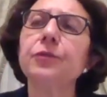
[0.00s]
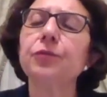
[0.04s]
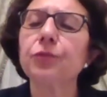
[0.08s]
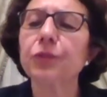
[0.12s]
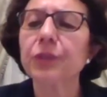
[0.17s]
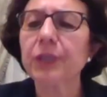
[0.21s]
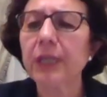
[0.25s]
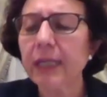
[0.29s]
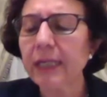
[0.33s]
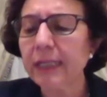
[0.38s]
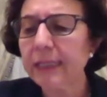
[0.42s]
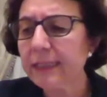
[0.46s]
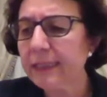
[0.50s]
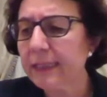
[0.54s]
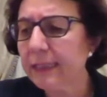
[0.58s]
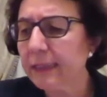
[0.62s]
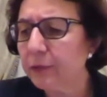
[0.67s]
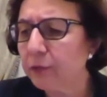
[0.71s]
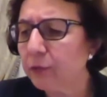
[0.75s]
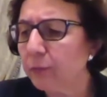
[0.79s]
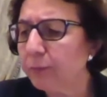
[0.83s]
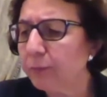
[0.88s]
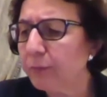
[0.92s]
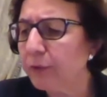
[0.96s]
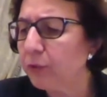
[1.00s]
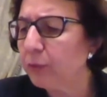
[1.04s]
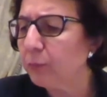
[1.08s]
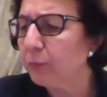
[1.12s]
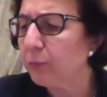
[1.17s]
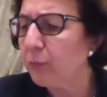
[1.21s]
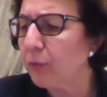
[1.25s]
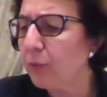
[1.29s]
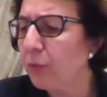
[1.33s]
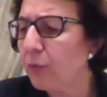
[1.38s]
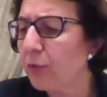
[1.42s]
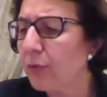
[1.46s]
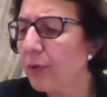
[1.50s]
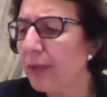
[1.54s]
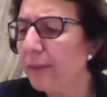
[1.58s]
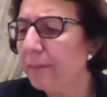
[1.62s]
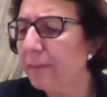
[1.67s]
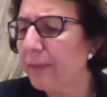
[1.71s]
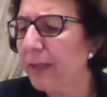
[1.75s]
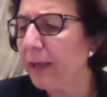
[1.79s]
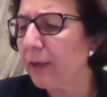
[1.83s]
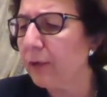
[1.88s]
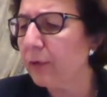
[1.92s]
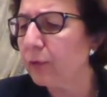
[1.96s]
to tell us a little bit more
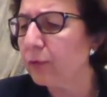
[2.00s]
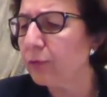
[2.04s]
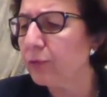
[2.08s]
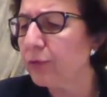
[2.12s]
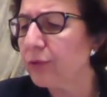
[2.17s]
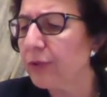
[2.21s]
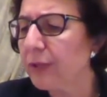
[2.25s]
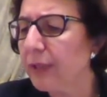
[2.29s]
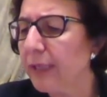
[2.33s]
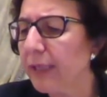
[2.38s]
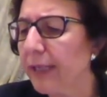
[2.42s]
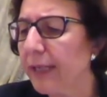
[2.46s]
about,